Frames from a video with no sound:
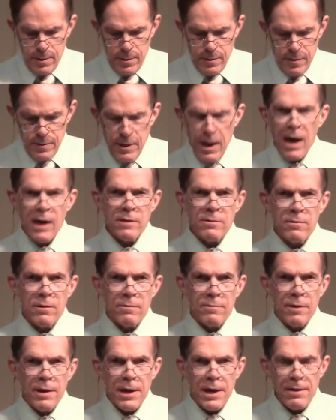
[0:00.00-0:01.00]
The doctor
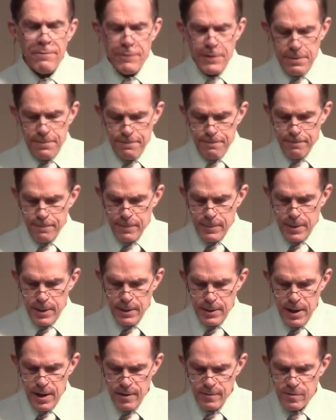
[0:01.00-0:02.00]
arrived
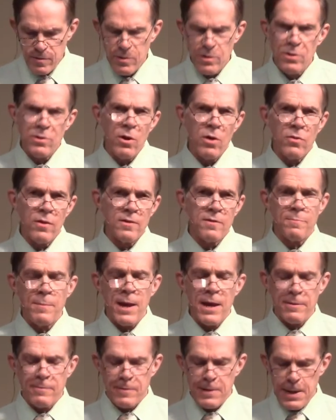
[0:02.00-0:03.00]
and asked, Do you know this
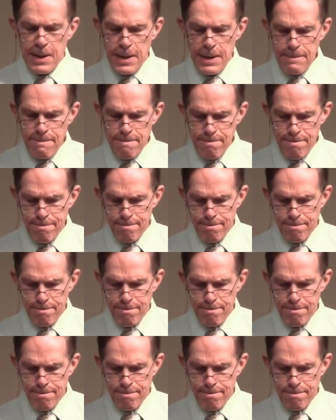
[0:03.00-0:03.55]
man's name?